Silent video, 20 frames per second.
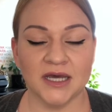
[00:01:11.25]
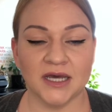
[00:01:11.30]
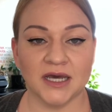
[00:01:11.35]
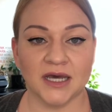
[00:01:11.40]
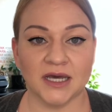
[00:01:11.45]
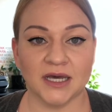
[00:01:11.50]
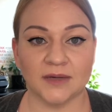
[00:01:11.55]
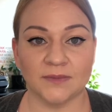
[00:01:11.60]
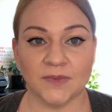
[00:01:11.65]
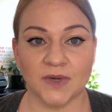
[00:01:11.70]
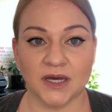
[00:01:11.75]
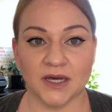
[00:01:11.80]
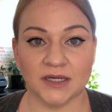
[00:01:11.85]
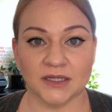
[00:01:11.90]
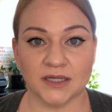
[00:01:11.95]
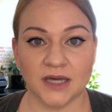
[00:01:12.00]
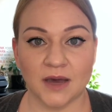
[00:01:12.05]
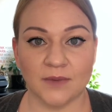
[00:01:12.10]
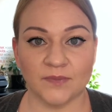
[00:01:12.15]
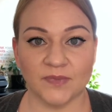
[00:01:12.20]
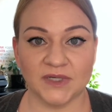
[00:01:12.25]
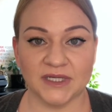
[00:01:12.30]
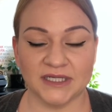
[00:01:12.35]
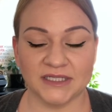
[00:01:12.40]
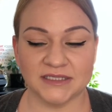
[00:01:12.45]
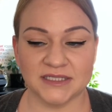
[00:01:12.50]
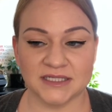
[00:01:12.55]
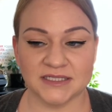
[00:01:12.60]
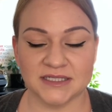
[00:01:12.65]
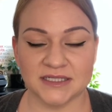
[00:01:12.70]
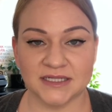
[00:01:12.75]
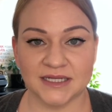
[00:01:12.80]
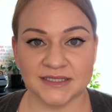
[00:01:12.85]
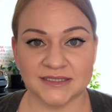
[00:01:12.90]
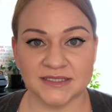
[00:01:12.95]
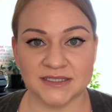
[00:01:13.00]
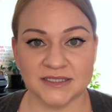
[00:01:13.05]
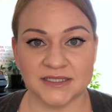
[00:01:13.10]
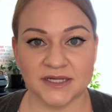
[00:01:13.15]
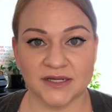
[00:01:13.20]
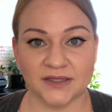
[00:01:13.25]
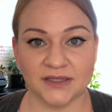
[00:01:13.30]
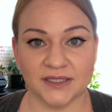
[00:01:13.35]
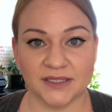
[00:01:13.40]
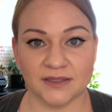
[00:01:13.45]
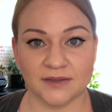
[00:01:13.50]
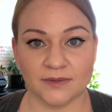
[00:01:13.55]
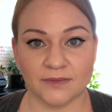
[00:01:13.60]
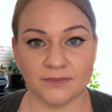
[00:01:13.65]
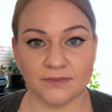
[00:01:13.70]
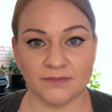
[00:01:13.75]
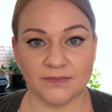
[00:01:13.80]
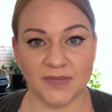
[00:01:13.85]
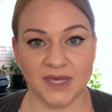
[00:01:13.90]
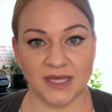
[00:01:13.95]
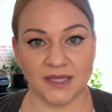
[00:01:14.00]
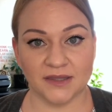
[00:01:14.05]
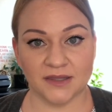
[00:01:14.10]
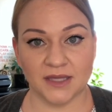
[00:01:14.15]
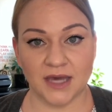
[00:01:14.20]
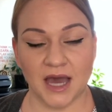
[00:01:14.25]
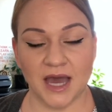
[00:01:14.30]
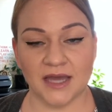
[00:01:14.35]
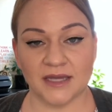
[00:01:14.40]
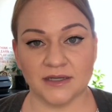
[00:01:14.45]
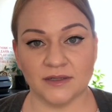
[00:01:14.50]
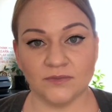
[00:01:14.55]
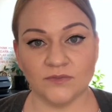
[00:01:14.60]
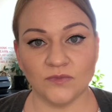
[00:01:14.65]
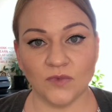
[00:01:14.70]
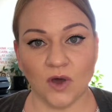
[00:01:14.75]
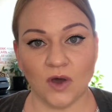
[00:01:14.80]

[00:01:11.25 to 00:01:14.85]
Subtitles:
A company doesn't necessarily make the item